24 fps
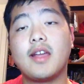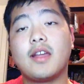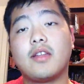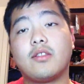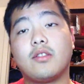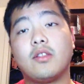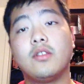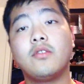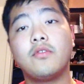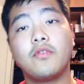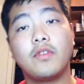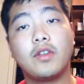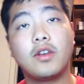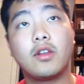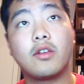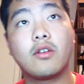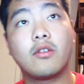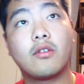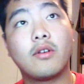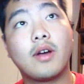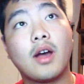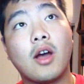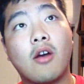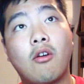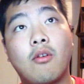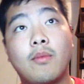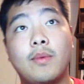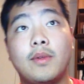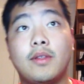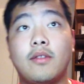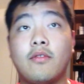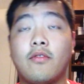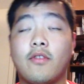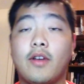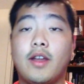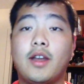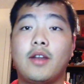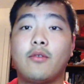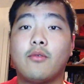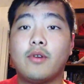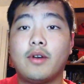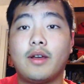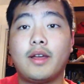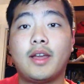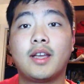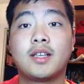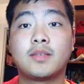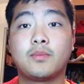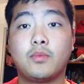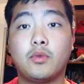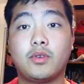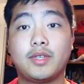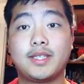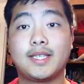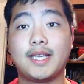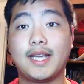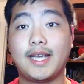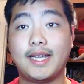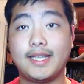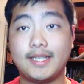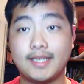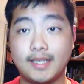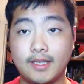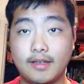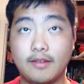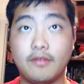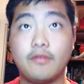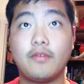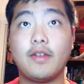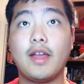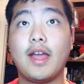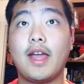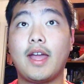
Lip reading: In this video I will be defining what exploitative